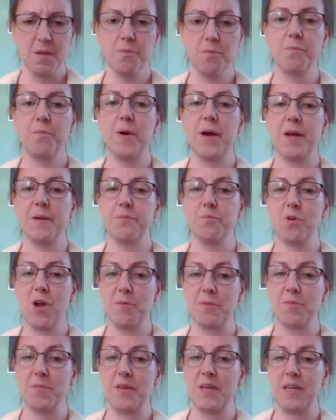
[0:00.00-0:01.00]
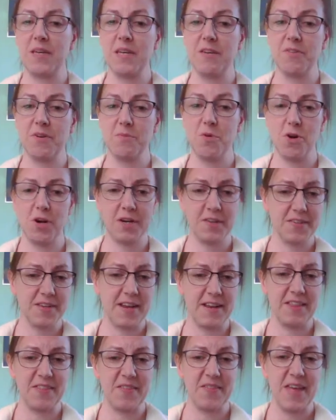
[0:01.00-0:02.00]
But probably even more
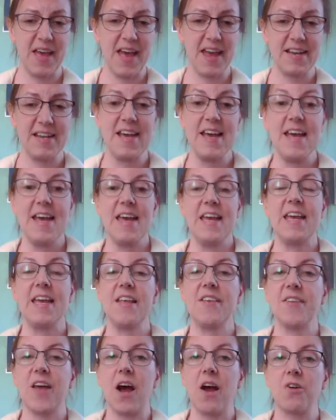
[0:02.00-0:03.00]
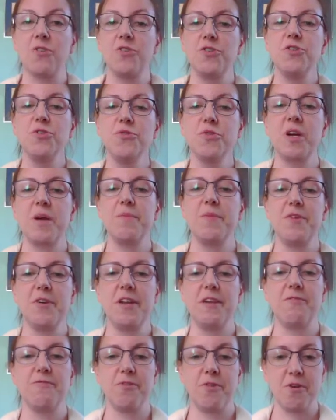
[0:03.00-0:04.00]
exciting than that is our new
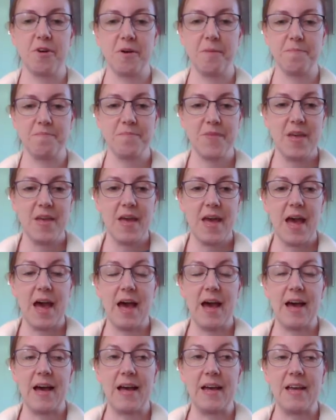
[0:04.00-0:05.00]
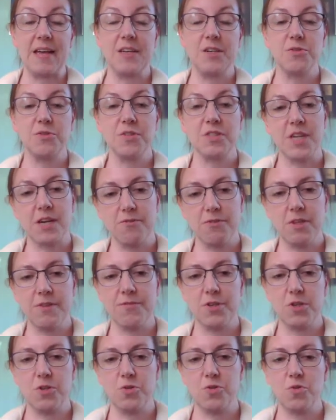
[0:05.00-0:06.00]
community forum. I know several of
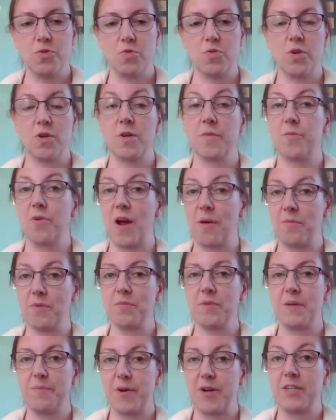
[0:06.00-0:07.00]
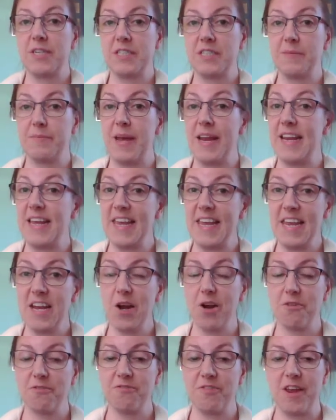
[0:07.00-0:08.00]
you were probably participating in
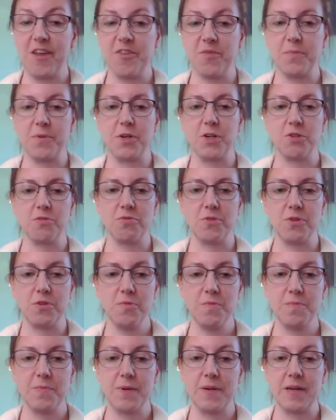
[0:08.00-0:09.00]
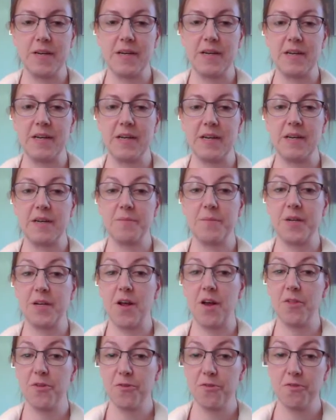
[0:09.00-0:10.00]
our Facebook group, but
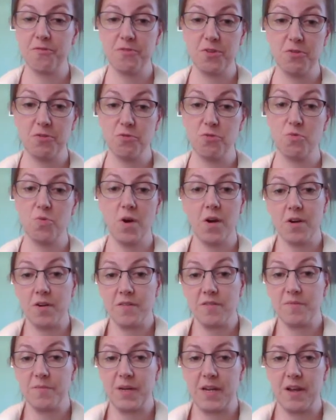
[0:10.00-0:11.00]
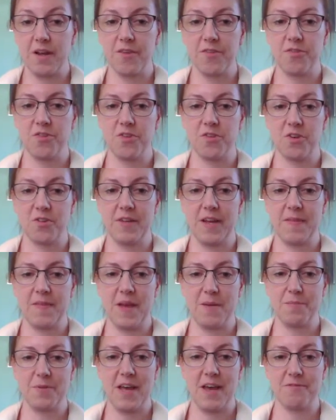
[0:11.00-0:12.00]
others of you weren't because you don't like
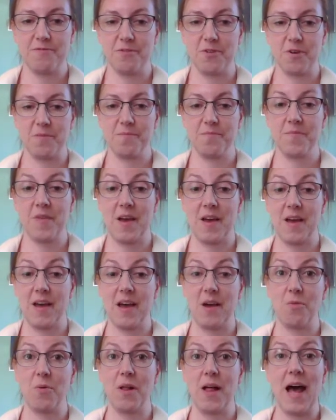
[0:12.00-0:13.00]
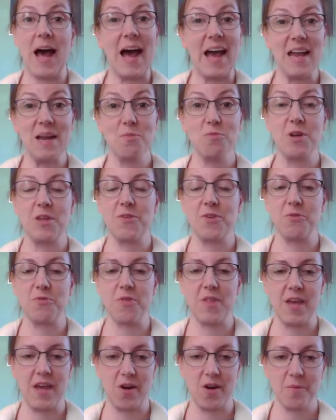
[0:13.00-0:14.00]
that platform. Well, I am with you
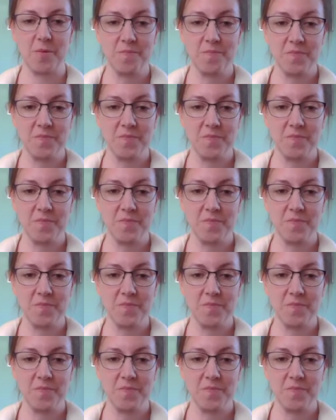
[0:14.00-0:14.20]
there.